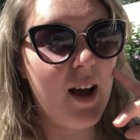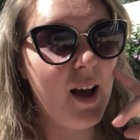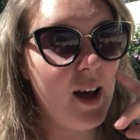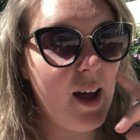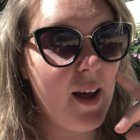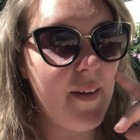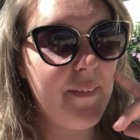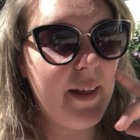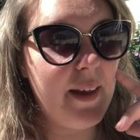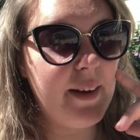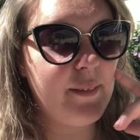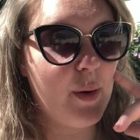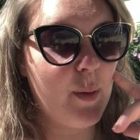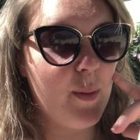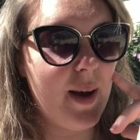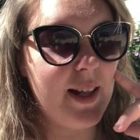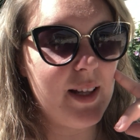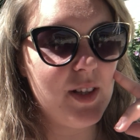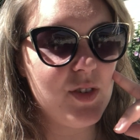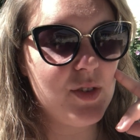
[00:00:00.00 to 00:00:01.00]
And then we
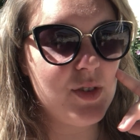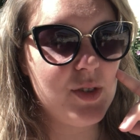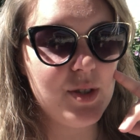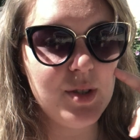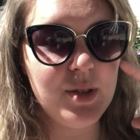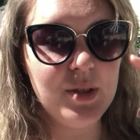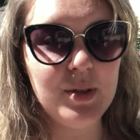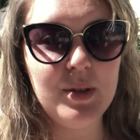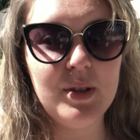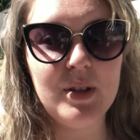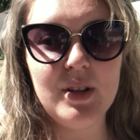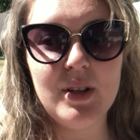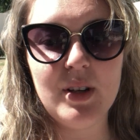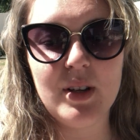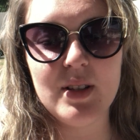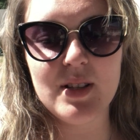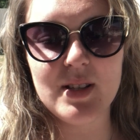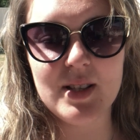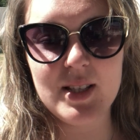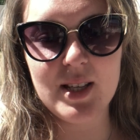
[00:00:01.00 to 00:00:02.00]
went to
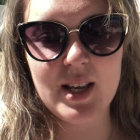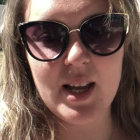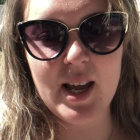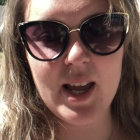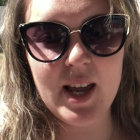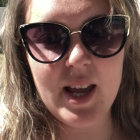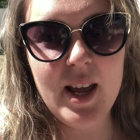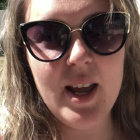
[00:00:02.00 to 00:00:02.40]
Nancy.